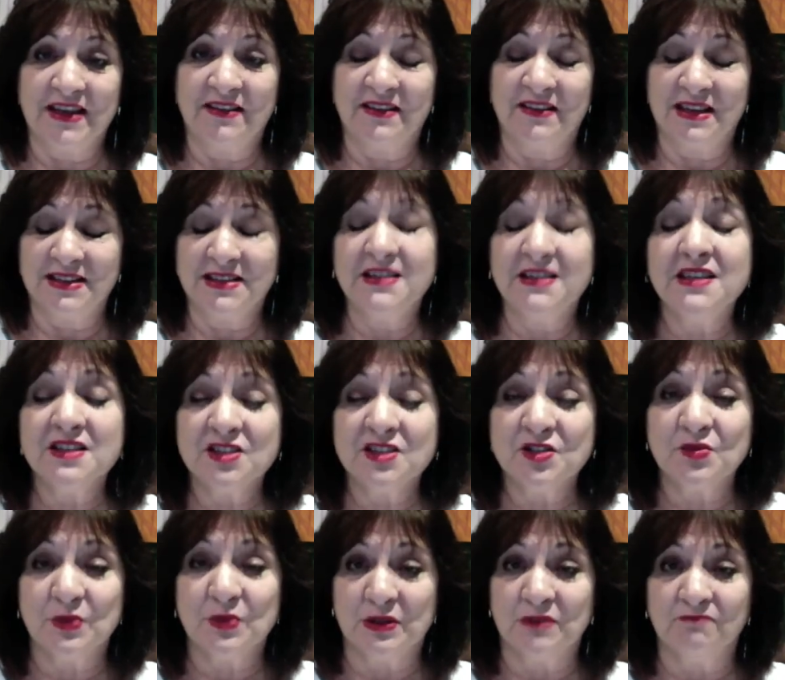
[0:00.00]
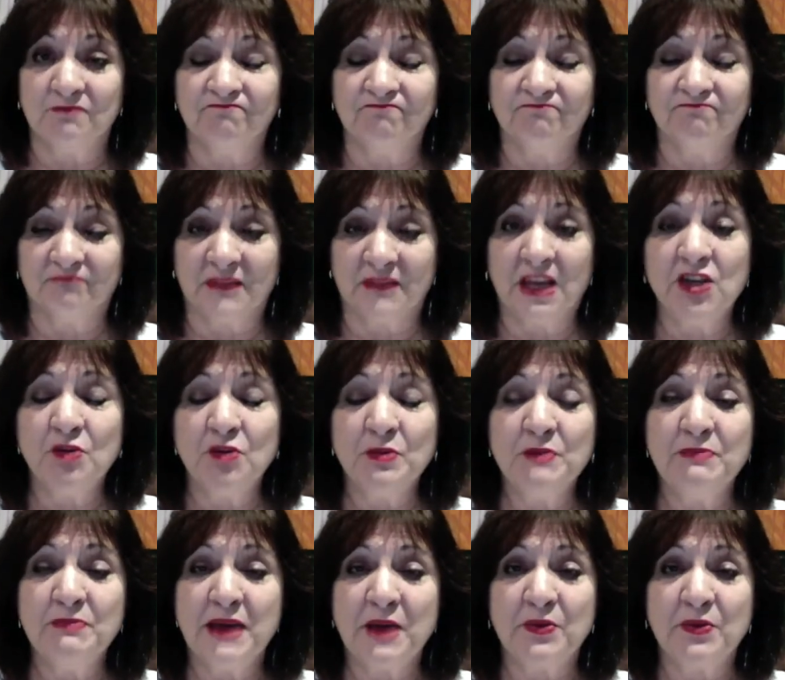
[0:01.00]
And they said, yes, you will. And you'll be
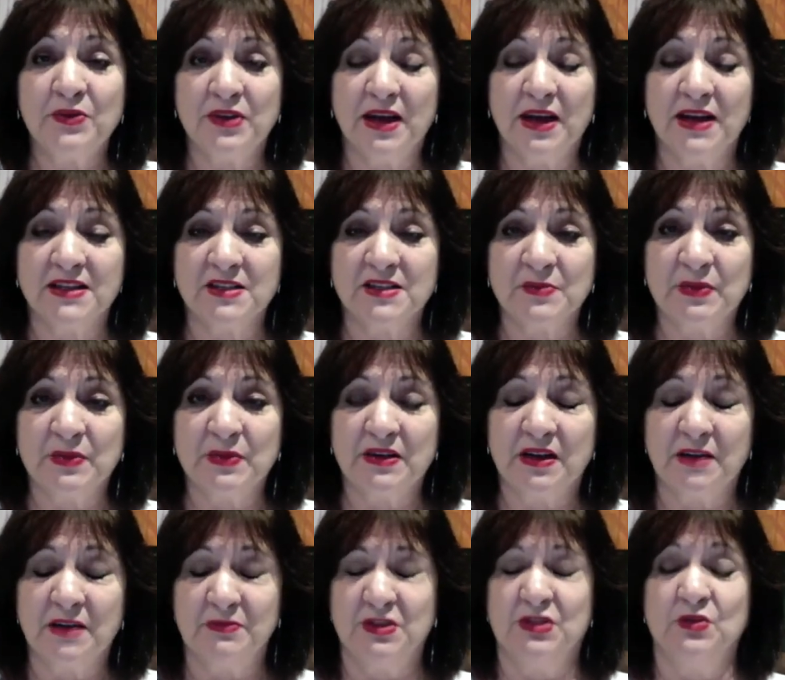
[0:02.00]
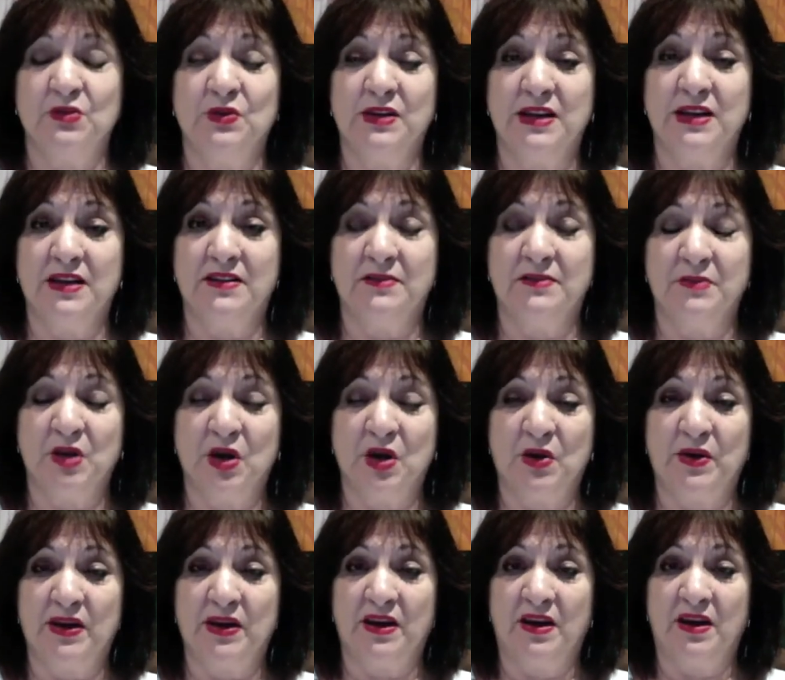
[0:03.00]
back with your husband. And I'm just looking at them
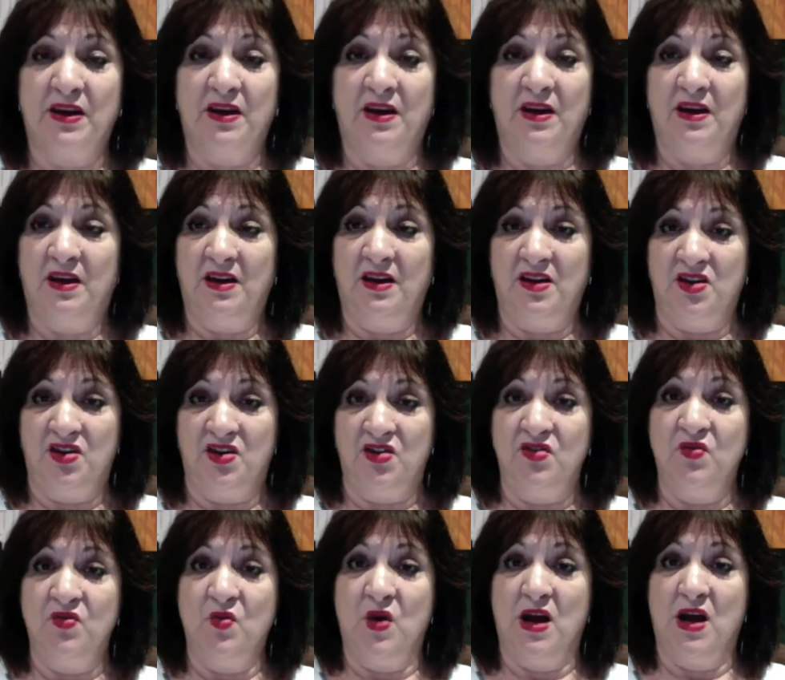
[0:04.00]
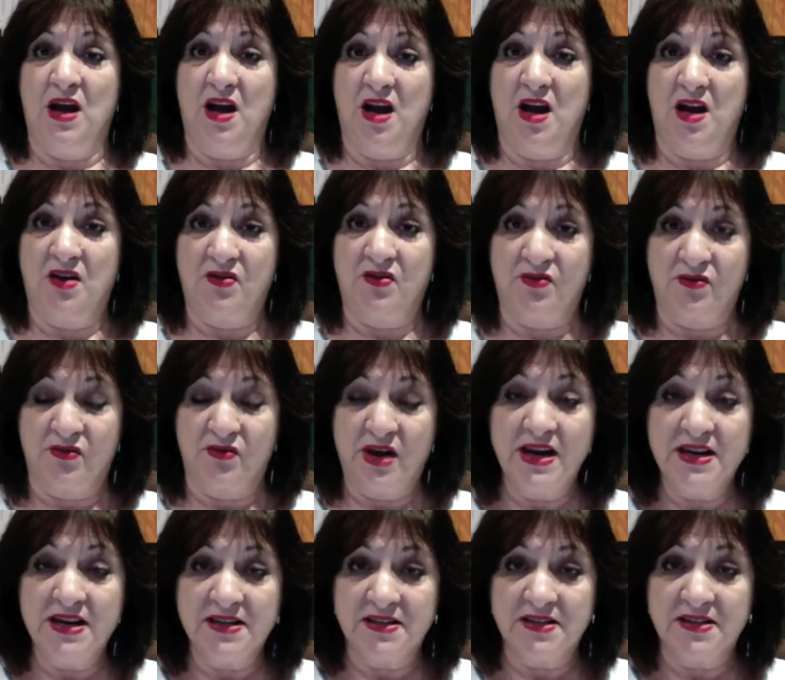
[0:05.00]
going, you are
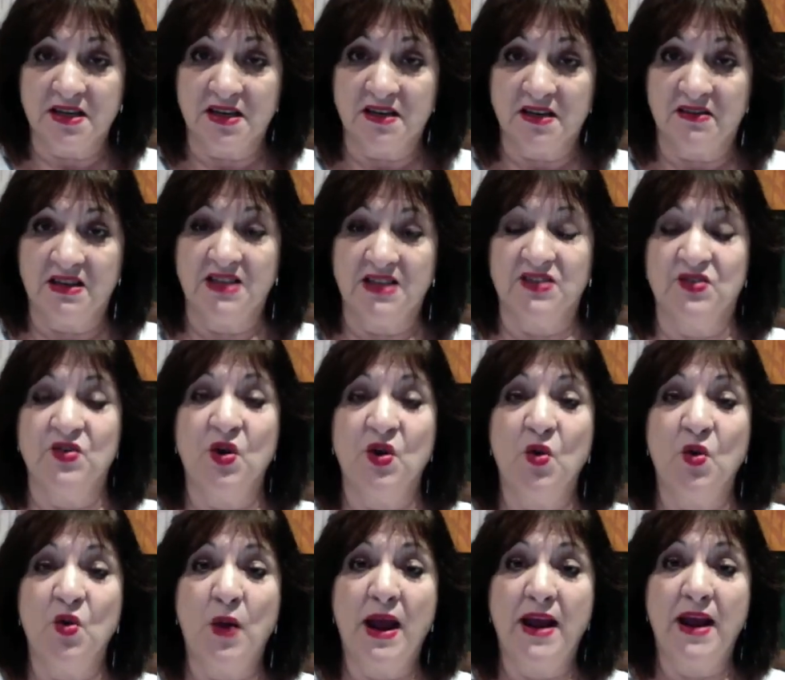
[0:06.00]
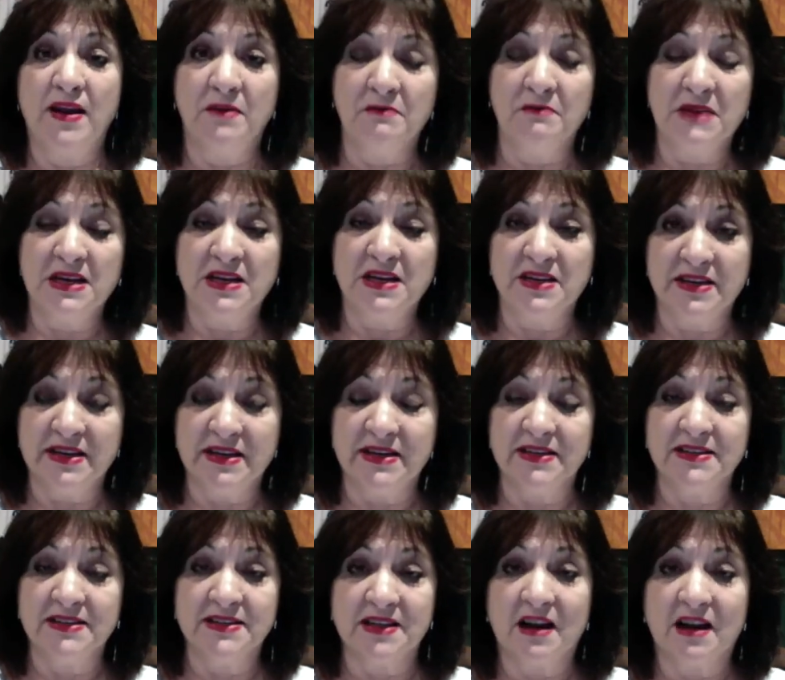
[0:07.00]
crazy. There's no way in a million
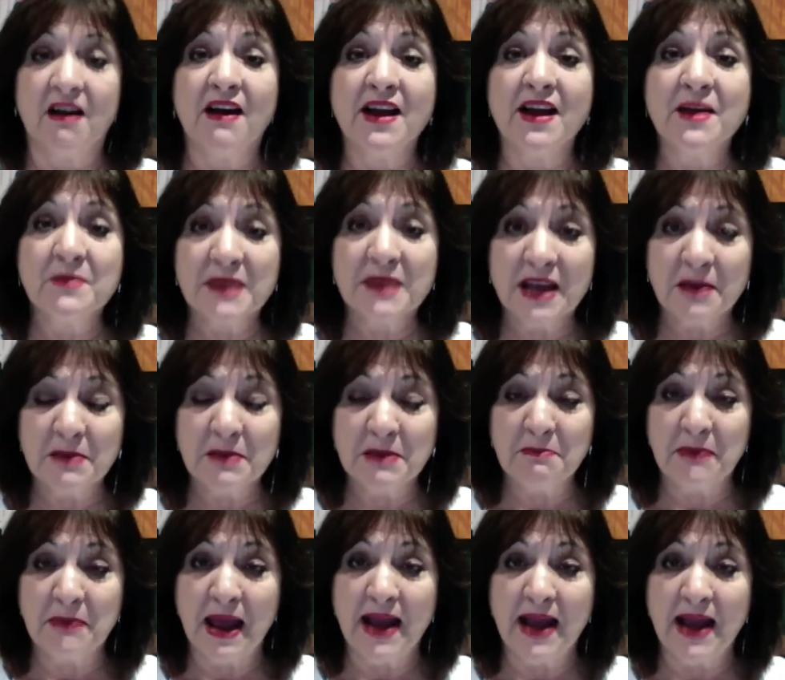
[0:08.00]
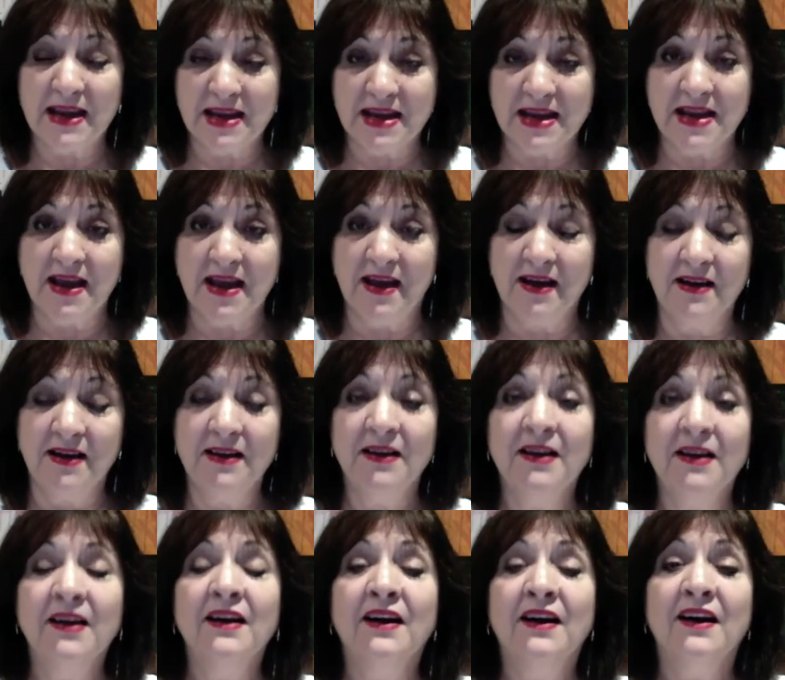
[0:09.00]
years that I am coming back here
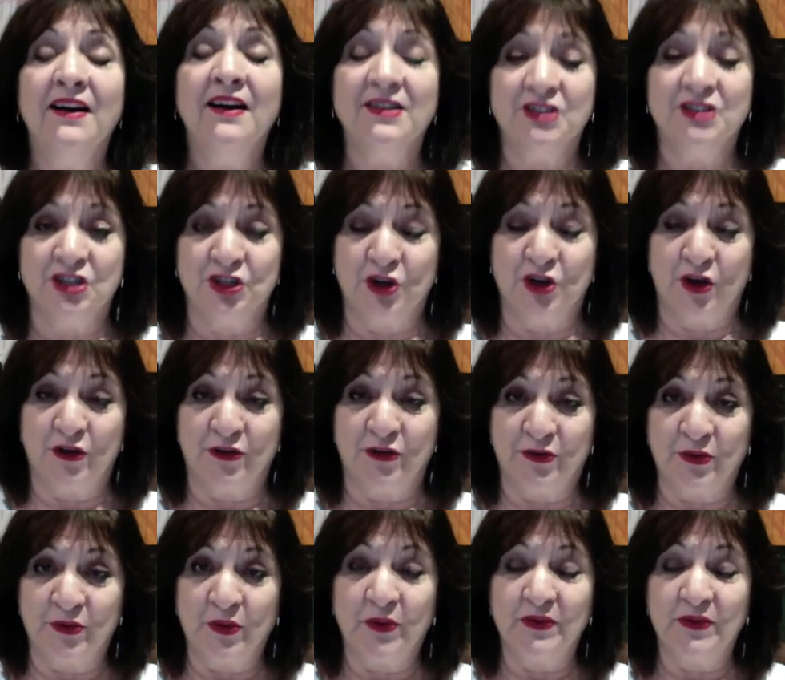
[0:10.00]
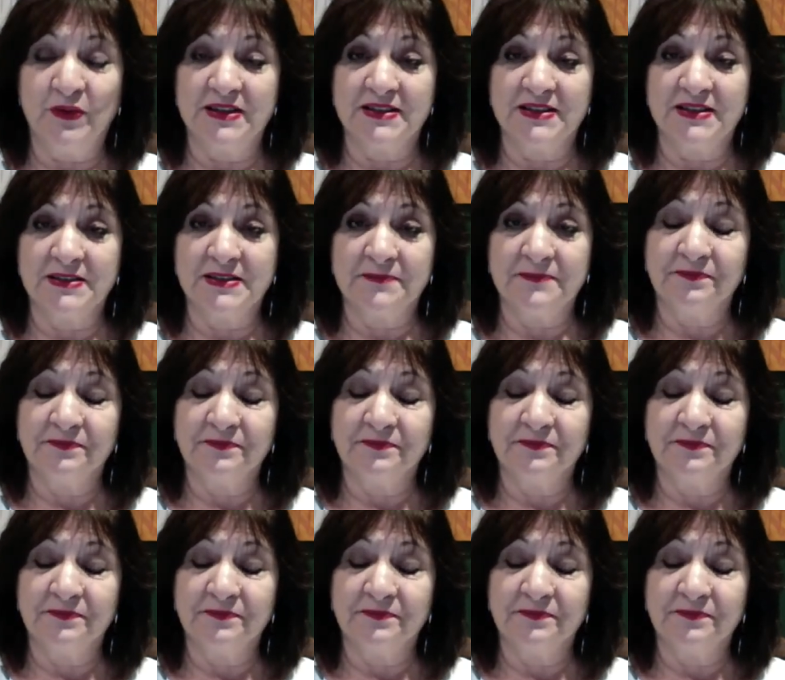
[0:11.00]
to go through all this.